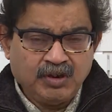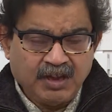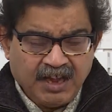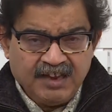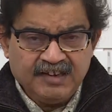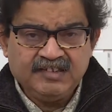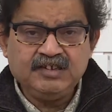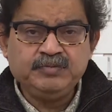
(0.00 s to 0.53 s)

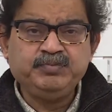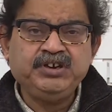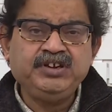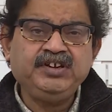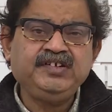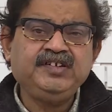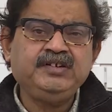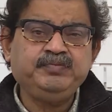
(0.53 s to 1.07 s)
As the
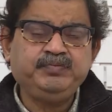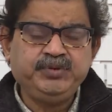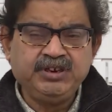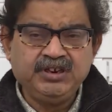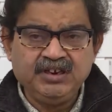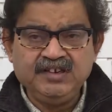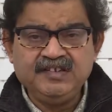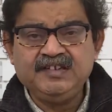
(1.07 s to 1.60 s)
British
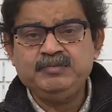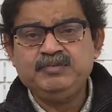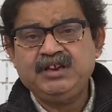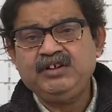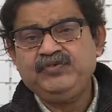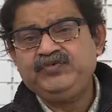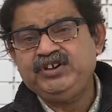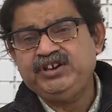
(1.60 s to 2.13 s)
imperialism
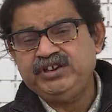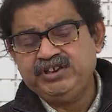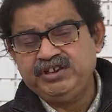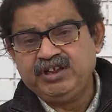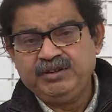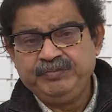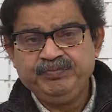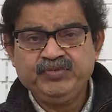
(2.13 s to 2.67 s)
left
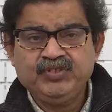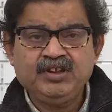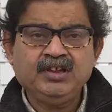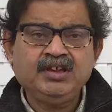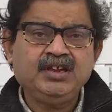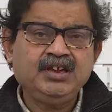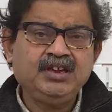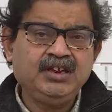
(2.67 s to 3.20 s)
India,
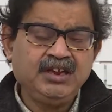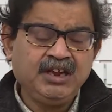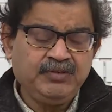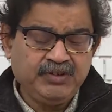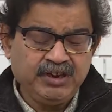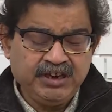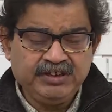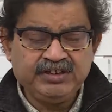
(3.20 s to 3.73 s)
it
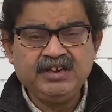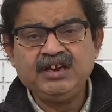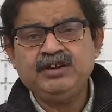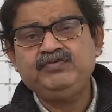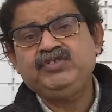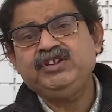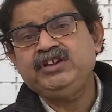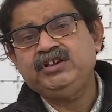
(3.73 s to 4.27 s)

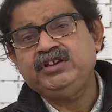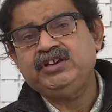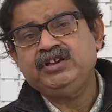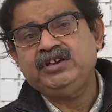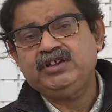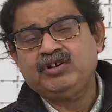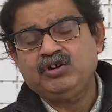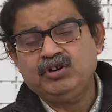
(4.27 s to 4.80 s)
left the Indian
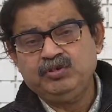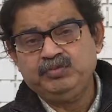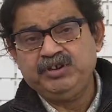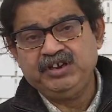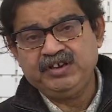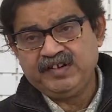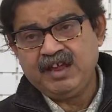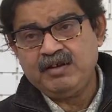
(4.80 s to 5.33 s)
economy
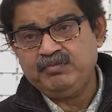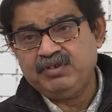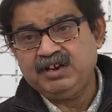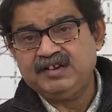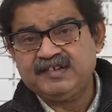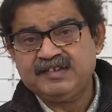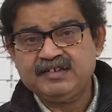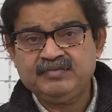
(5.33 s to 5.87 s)
in
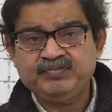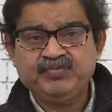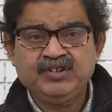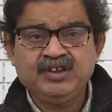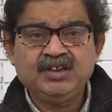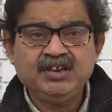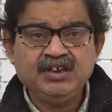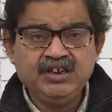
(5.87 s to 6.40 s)
shambles.
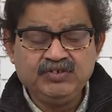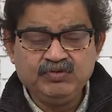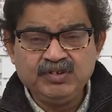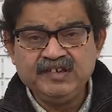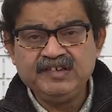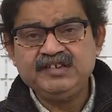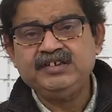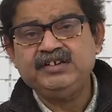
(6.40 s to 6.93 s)
It
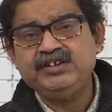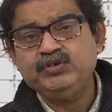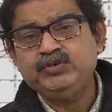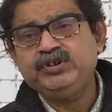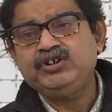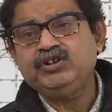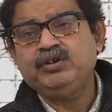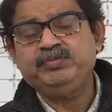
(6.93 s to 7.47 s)
was the
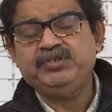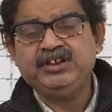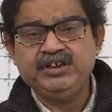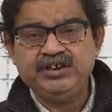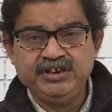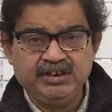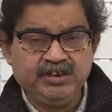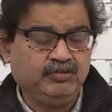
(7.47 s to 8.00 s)
duty of the
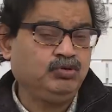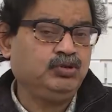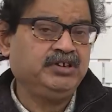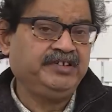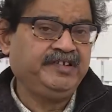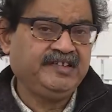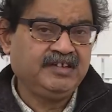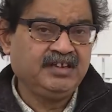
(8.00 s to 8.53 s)
Indian
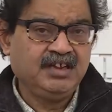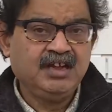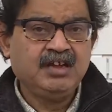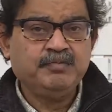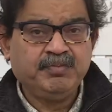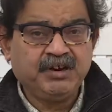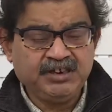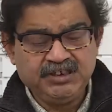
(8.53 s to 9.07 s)
rulers,
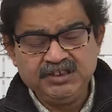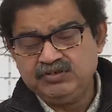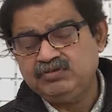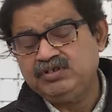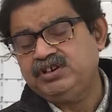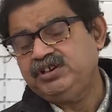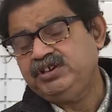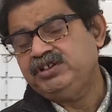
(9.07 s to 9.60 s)

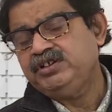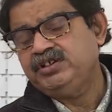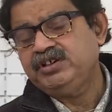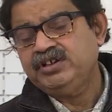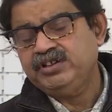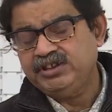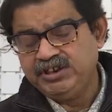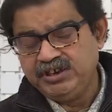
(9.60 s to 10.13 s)
particularly
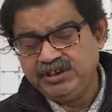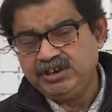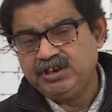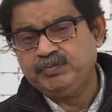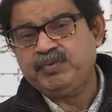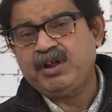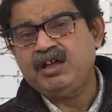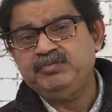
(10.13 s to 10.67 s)
the
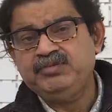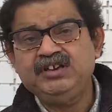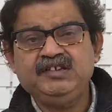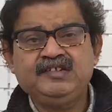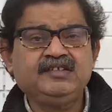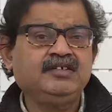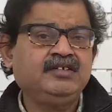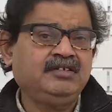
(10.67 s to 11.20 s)
Indian Prime
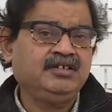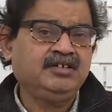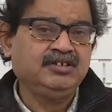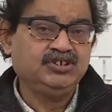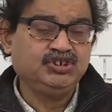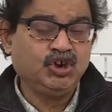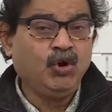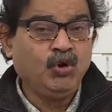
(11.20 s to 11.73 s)
Minister
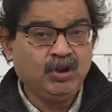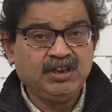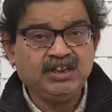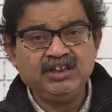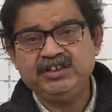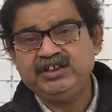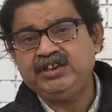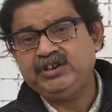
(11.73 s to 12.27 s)

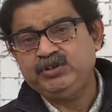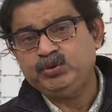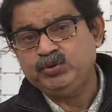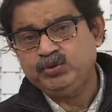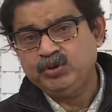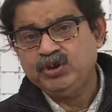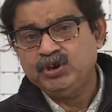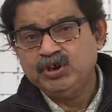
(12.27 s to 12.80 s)
Jawaharlal Nehru,
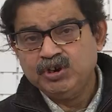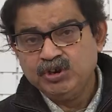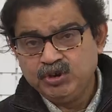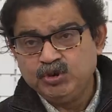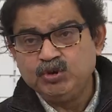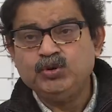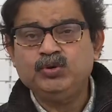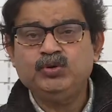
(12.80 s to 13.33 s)

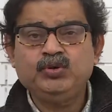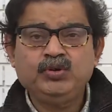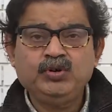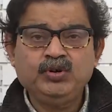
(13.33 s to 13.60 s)
to